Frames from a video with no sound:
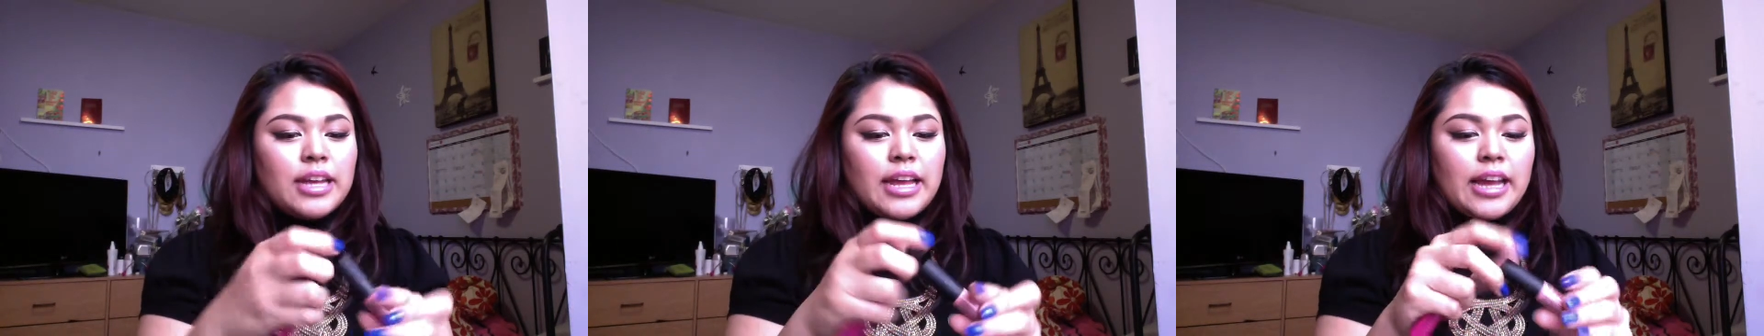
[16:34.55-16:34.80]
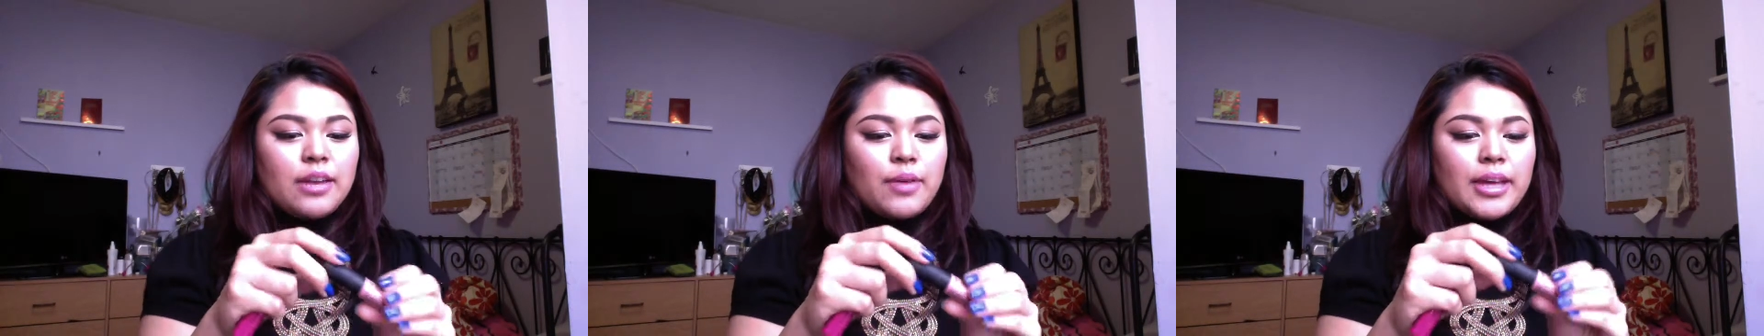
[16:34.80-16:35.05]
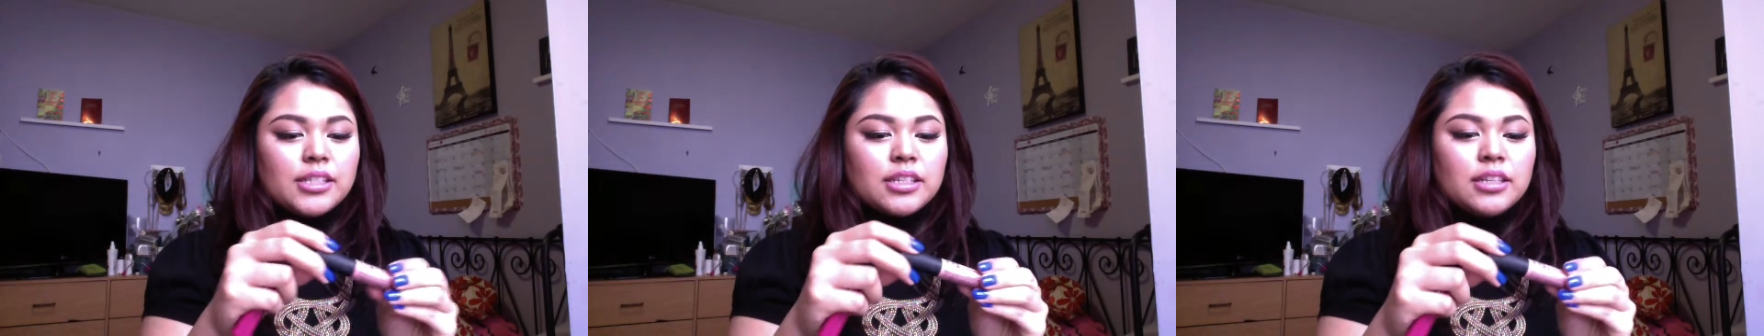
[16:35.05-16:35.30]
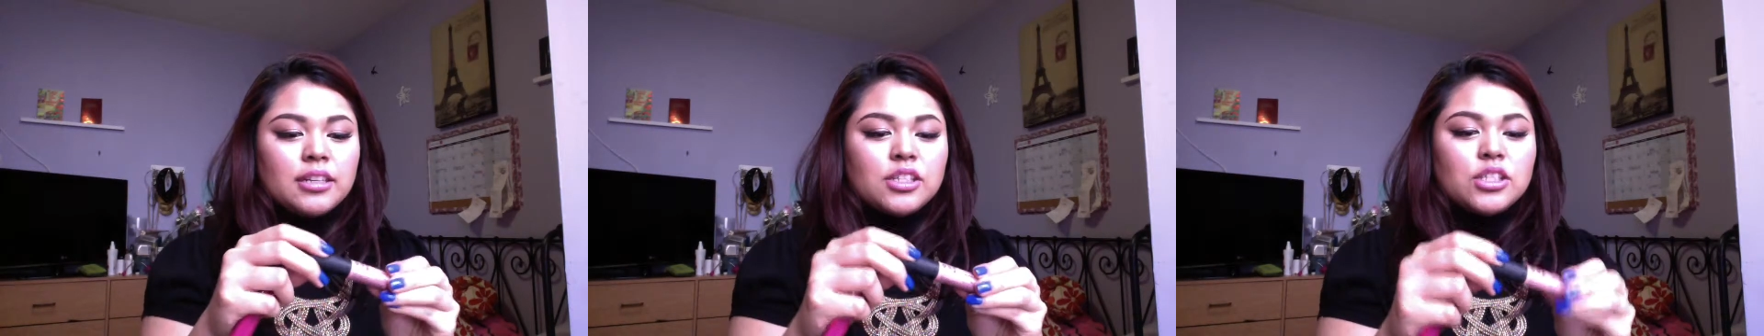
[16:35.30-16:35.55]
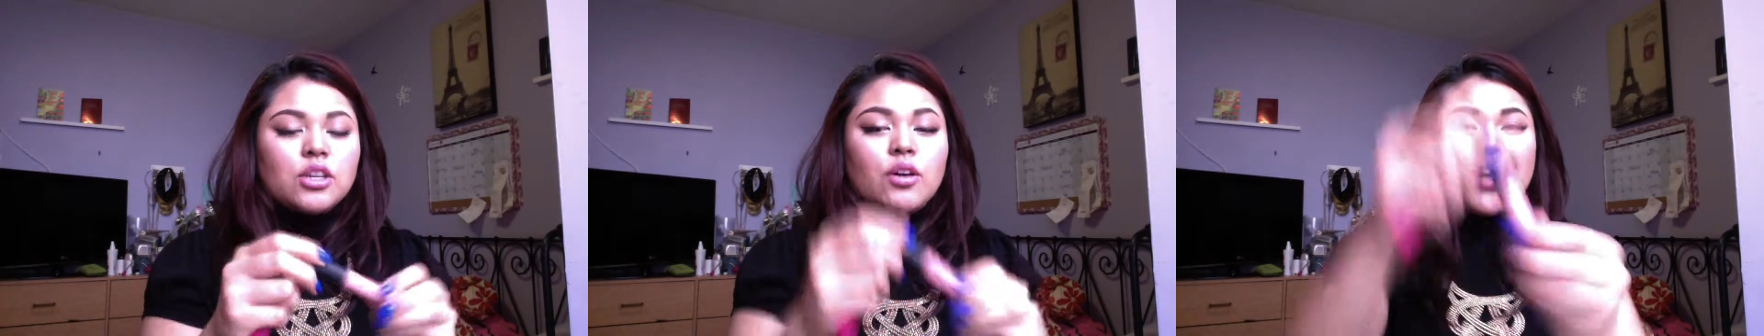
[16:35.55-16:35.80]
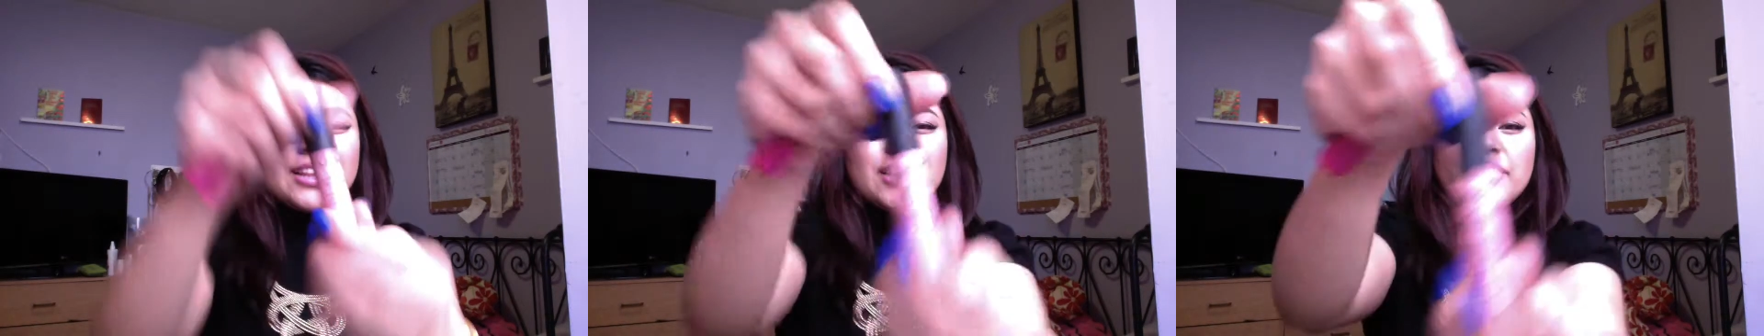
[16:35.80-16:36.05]
Anyways, so
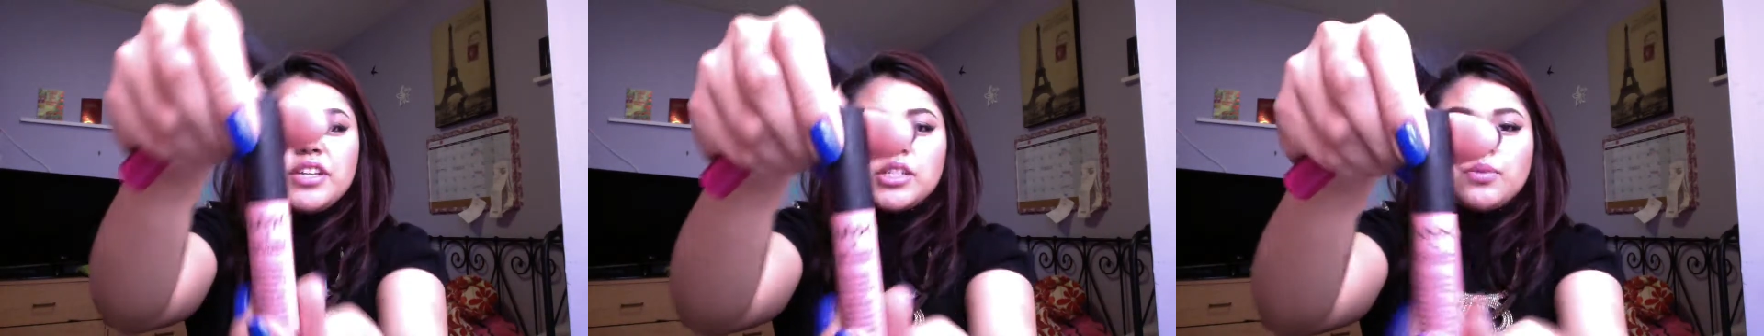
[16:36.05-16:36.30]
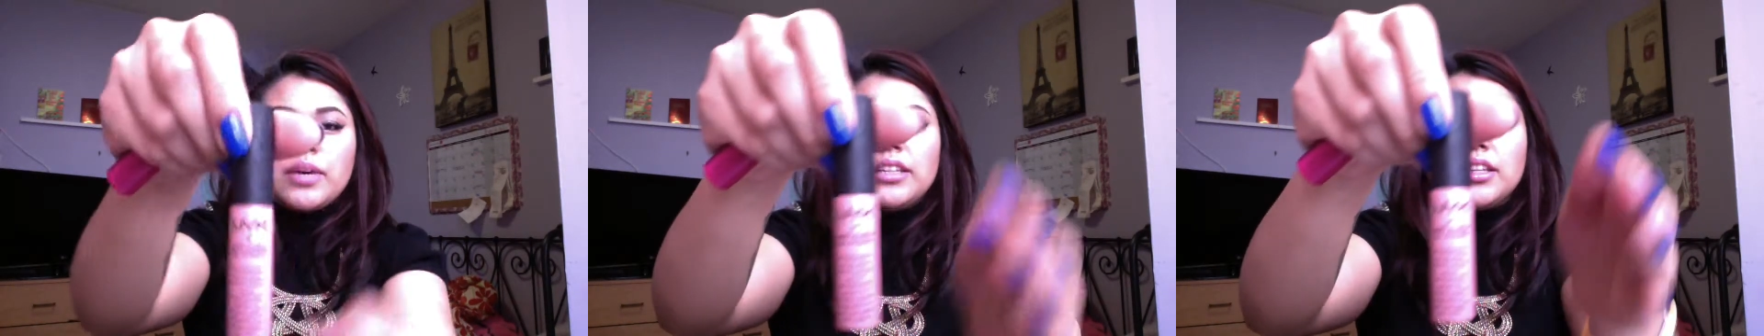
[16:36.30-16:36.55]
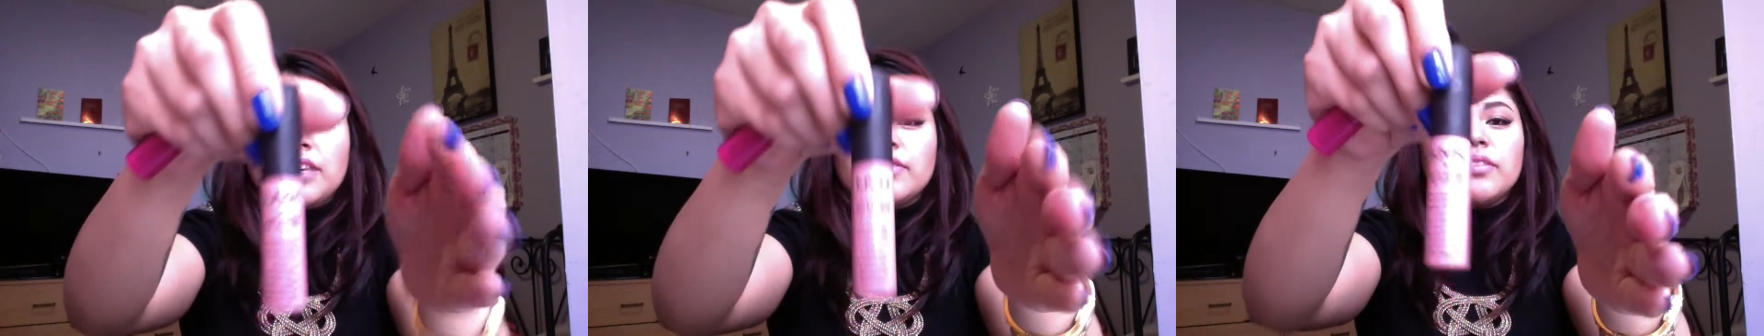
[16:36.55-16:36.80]
I love this one. Love it.